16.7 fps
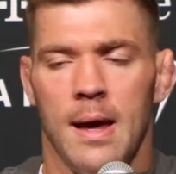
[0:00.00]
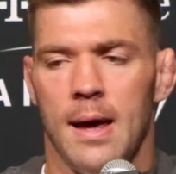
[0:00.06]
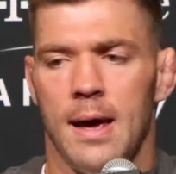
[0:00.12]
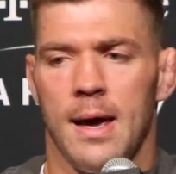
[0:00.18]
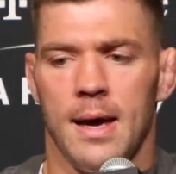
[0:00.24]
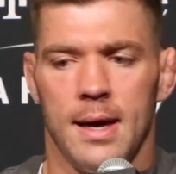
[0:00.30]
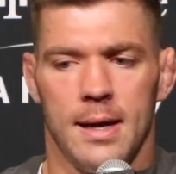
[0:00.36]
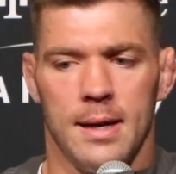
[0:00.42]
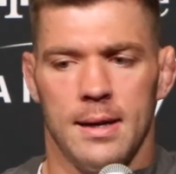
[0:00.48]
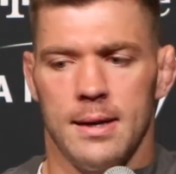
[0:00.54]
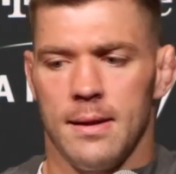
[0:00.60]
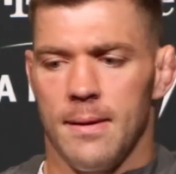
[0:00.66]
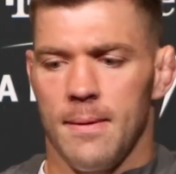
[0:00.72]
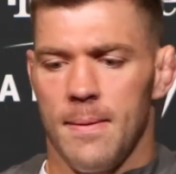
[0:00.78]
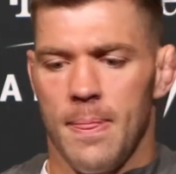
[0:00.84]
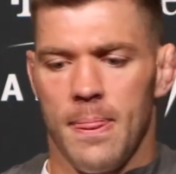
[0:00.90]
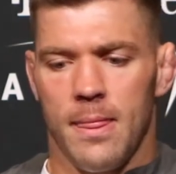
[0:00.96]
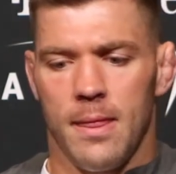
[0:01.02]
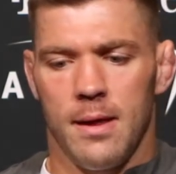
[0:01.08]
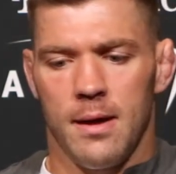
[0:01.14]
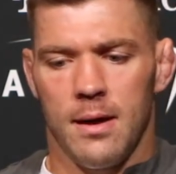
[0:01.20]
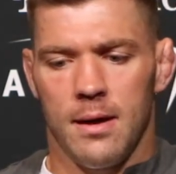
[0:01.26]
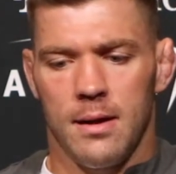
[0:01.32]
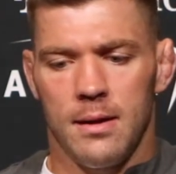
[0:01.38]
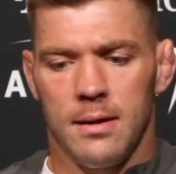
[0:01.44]
And
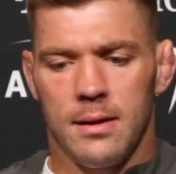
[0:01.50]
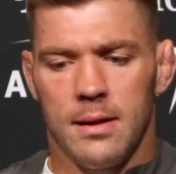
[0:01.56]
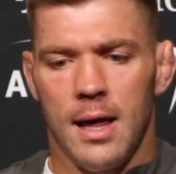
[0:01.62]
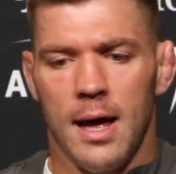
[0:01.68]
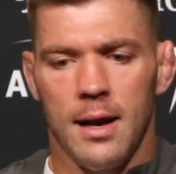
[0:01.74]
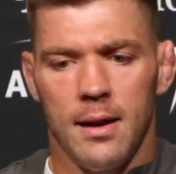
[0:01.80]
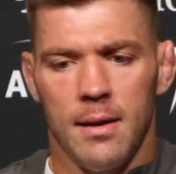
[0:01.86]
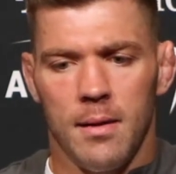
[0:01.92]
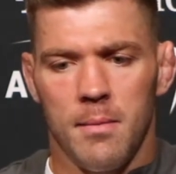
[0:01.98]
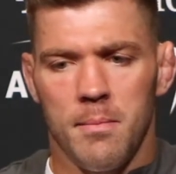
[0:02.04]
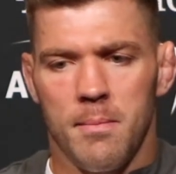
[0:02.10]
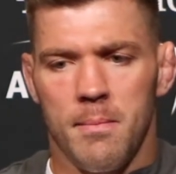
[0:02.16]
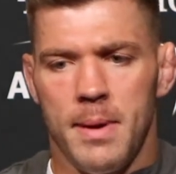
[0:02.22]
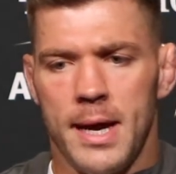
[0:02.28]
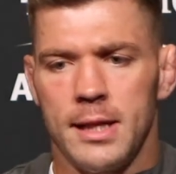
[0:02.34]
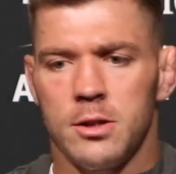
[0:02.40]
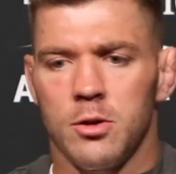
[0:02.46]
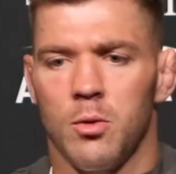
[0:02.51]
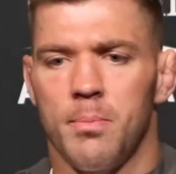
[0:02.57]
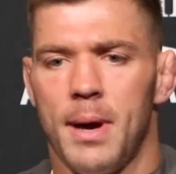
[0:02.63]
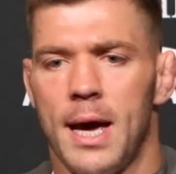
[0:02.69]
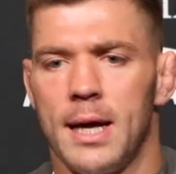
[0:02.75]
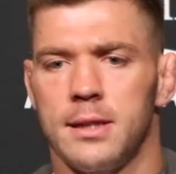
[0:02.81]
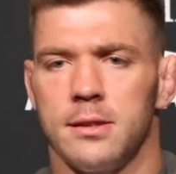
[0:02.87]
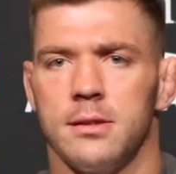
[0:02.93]
that mental
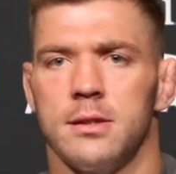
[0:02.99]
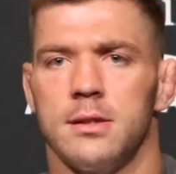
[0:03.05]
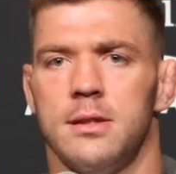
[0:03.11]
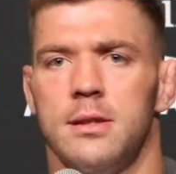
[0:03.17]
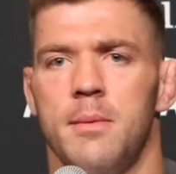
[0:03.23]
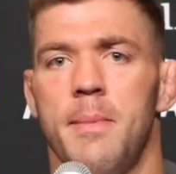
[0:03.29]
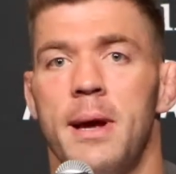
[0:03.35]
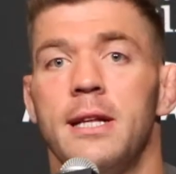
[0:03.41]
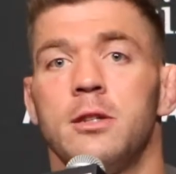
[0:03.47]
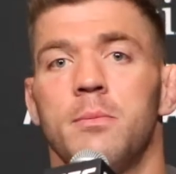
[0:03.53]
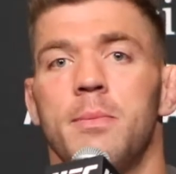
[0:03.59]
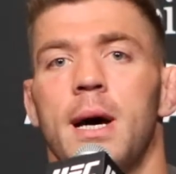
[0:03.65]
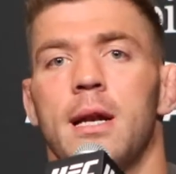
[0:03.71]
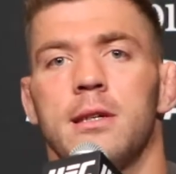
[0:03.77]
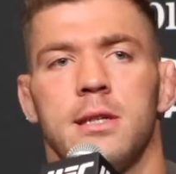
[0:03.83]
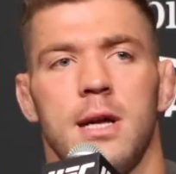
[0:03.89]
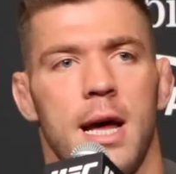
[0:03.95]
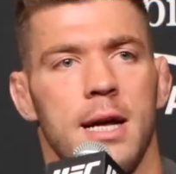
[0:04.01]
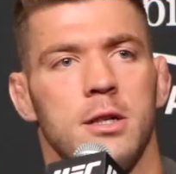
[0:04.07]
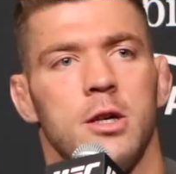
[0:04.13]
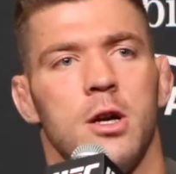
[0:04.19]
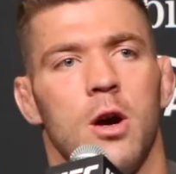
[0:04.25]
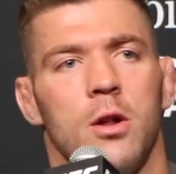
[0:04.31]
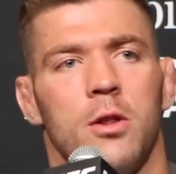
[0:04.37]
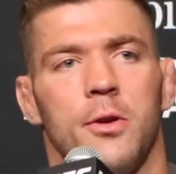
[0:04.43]
battle, the mental battles I had to
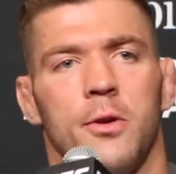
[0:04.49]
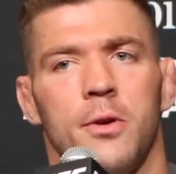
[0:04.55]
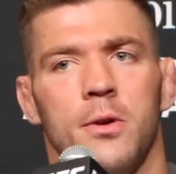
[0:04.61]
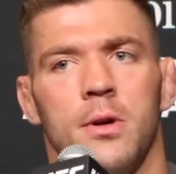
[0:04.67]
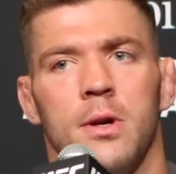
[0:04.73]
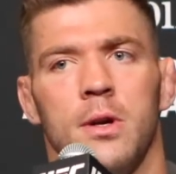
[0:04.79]
go through